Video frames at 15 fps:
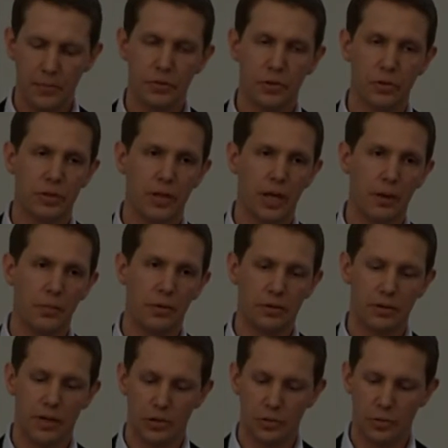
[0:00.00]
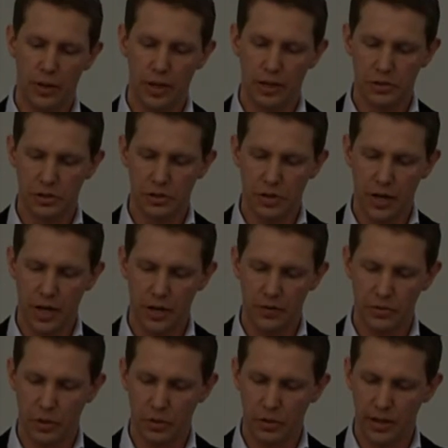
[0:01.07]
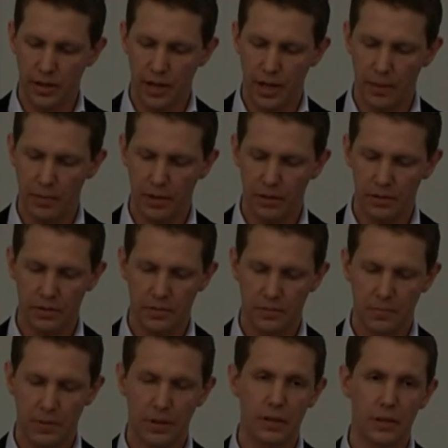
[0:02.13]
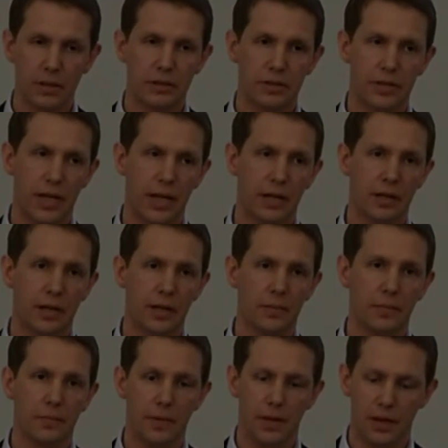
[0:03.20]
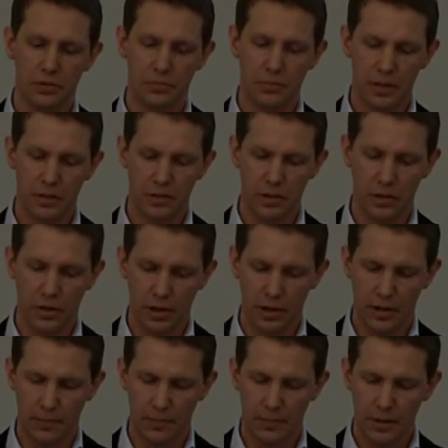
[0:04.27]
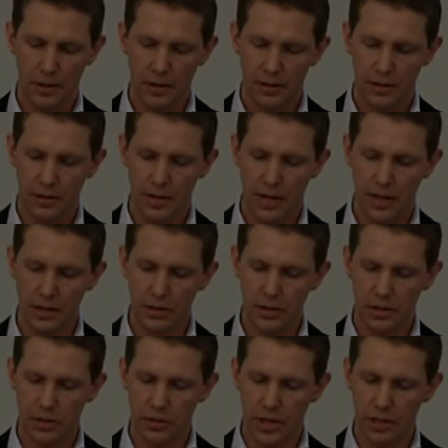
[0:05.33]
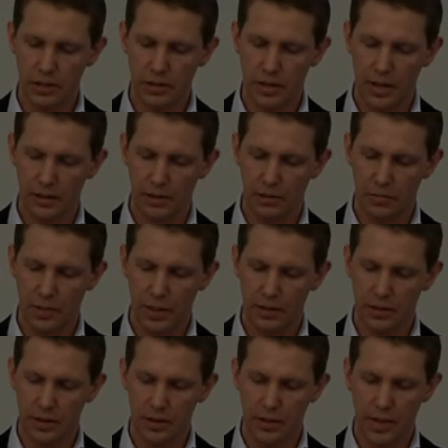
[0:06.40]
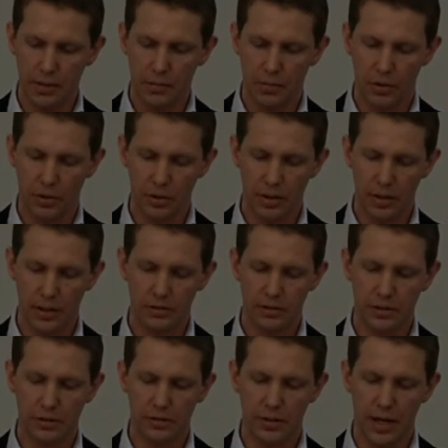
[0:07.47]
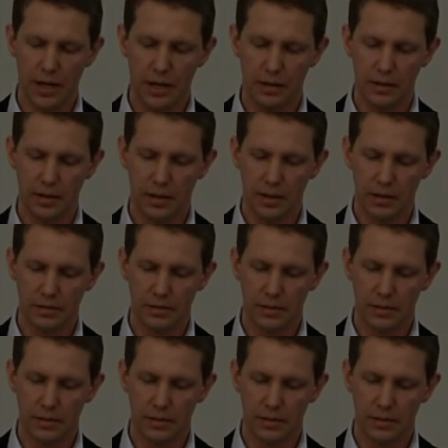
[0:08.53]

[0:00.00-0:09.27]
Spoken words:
in absolute numbers as well as share of total inhabitants. Secondly, and as mentioned earlier, the Danish Integration Act has meant that in Denmark it is the state